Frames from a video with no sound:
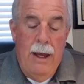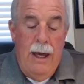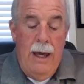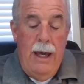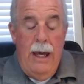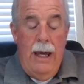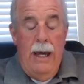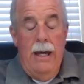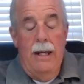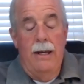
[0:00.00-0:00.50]

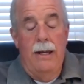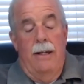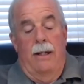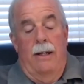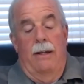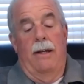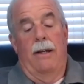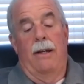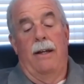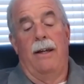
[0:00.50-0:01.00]
And
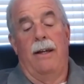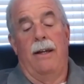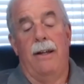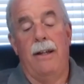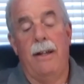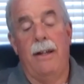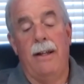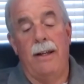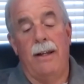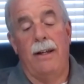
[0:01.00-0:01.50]

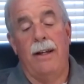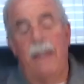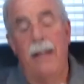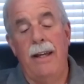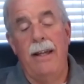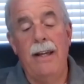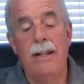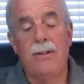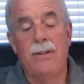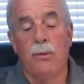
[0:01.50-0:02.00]

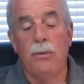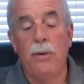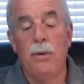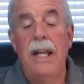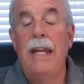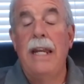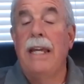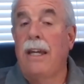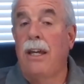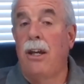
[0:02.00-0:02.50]
it's
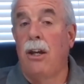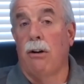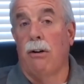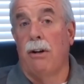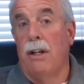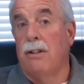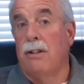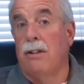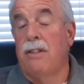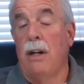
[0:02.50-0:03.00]
really
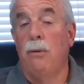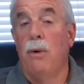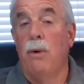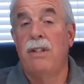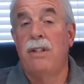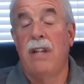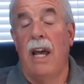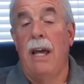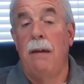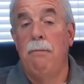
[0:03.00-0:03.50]
curious. There
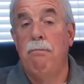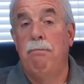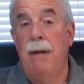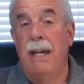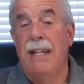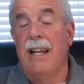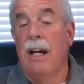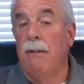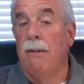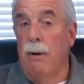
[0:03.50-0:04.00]
was a
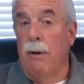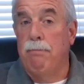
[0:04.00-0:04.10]
bit of a